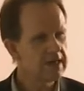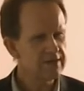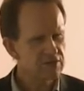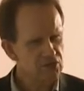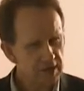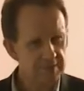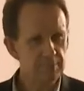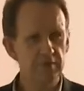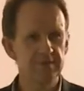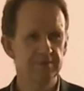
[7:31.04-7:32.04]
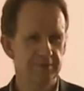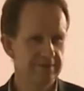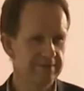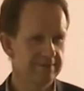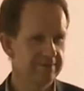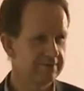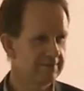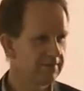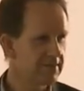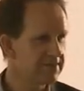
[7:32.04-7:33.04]
it's just possible
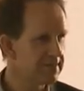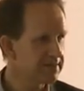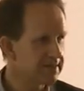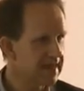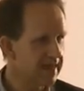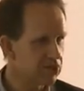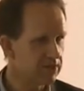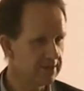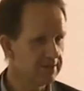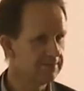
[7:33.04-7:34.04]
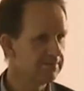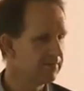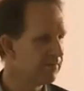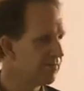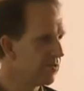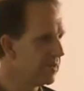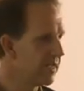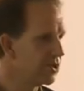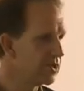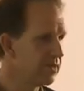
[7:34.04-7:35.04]
that this disconnection from
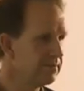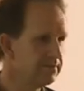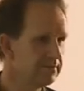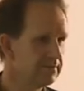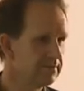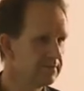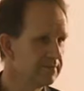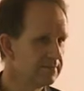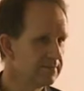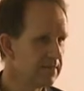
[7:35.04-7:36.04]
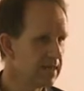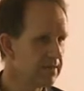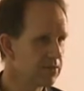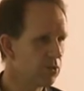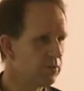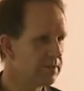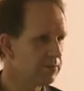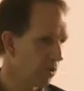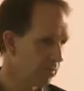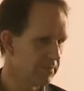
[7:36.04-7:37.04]
nature is causing
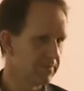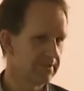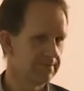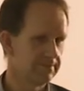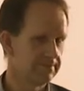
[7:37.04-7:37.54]
problems.